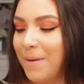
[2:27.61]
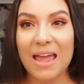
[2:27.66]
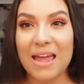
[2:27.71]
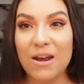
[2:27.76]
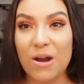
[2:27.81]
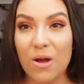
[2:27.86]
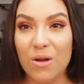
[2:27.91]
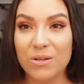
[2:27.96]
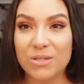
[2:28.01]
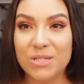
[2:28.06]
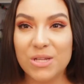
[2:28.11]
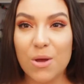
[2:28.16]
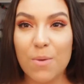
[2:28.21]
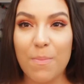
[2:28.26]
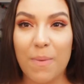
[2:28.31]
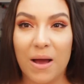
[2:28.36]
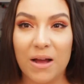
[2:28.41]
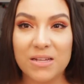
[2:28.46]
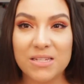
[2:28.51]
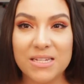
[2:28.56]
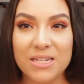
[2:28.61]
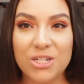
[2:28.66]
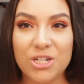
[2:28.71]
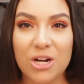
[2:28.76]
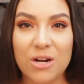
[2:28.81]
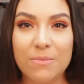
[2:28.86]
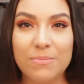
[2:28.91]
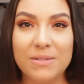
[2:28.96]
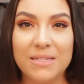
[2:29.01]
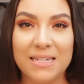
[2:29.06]
And also
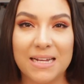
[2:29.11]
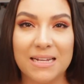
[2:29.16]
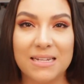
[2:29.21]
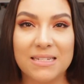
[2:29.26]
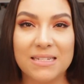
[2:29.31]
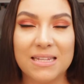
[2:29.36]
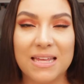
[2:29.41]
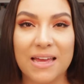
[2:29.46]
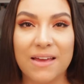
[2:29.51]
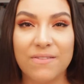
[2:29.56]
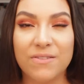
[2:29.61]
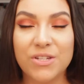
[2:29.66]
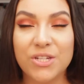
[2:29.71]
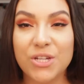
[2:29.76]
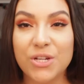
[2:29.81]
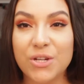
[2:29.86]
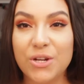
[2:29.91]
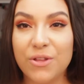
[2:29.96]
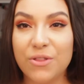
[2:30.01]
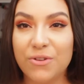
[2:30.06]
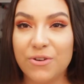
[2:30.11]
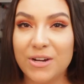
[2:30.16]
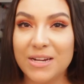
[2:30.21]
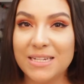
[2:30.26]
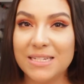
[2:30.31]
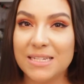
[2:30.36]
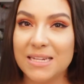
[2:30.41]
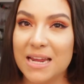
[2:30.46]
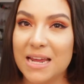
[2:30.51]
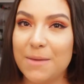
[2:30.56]
BoxyCharm does give two to three
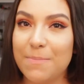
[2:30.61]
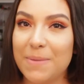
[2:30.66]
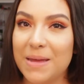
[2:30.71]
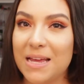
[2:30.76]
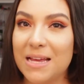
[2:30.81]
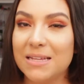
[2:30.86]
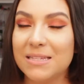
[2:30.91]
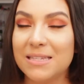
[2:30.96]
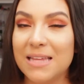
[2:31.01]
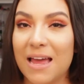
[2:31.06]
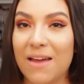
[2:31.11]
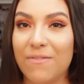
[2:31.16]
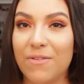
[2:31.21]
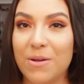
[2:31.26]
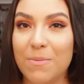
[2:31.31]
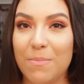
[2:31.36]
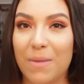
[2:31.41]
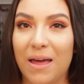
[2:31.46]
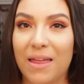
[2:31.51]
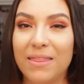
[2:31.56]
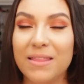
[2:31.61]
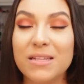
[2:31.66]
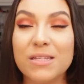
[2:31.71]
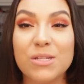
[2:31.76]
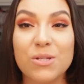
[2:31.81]
sneak peeks every month,